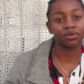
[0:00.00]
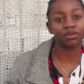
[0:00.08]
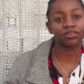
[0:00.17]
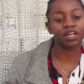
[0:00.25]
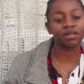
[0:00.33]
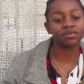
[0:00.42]

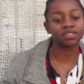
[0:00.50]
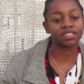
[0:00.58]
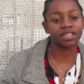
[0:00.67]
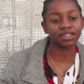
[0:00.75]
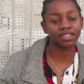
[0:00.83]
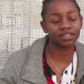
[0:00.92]

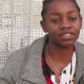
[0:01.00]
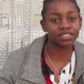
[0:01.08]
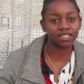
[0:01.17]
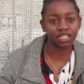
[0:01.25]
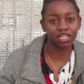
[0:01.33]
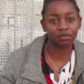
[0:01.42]
programs, then there
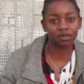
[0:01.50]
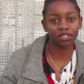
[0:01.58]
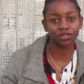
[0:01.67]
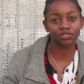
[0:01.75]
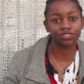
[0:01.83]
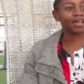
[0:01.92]
is a link
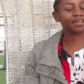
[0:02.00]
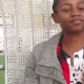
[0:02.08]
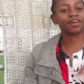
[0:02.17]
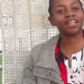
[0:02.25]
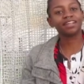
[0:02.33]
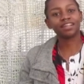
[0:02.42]
below.
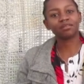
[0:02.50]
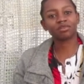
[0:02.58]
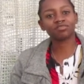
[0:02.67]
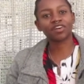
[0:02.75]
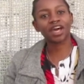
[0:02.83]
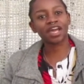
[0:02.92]
And finally,
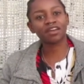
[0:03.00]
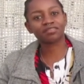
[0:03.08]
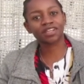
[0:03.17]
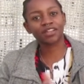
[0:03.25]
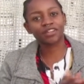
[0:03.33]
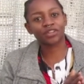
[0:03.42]
number
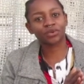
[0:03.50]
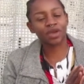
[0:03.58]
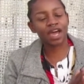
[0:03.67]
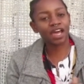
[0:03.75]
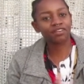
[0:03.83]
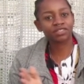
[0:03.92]
five, now that
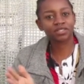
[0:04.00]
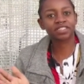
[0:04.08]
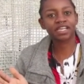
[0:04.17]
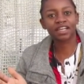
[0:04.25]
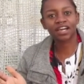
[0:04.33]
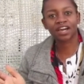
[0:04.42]
you have your
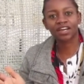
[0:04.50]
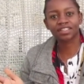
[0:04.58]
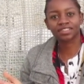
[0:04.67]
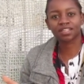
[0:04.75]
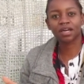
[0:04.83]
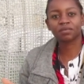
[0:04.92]
Z
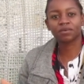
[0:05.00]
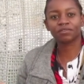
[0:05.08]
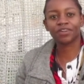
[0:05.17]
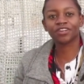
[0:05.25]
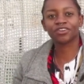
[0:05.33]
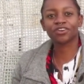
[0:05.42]
card, it's up
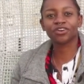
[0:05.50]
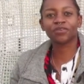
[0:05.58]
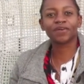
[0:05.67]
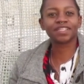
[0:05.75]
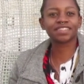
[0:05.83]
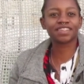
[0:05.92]
and ready to
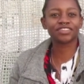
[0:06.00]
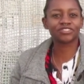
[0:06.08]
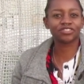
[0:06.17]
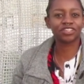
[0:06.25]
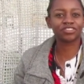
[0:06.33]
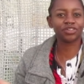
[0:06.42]
go, what is it
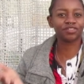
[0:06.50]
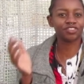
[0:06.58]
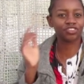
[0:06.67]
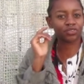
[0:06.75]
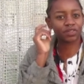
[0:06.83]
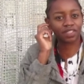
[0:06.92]
that you
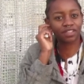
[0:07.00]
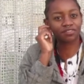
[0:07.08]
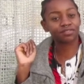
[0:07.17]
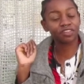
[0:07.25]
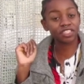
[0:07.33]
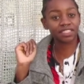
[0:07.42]
even do with it?
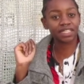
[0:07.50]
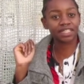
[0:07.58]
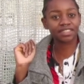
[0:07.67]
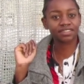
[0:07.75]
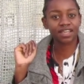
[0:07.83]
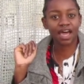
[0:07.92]
First
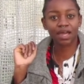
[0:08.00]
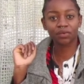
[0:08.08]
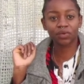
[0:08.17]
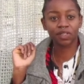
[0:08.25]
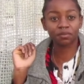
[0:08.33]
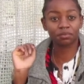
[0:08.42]
thing is, I
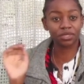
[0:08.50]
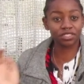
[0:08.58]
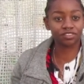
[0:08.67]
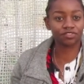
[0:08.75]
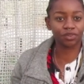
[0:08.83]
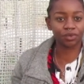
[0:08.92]
would
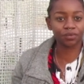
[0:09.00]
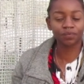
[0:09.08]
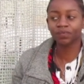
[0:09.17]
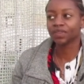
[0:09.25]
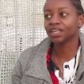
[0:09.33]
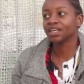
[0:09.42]
print a few.
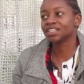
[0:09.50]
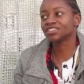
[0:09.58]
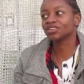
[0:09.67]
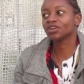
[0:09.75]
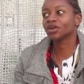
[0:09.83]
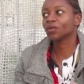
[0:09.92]

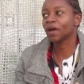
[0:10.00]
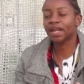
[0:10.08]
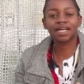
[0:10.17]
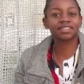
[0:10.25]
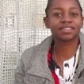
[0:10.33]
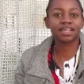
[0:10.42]
It's not
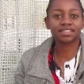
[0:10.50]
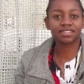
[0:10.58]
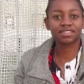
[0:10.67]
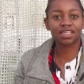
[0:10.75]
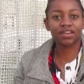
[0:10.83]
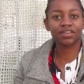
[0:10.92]
quite as
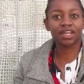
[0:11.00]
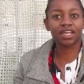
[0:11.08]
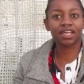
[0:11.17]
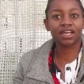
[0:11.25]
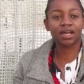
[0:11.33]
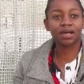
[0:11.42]

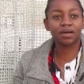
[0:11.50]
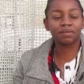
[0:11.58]
necessary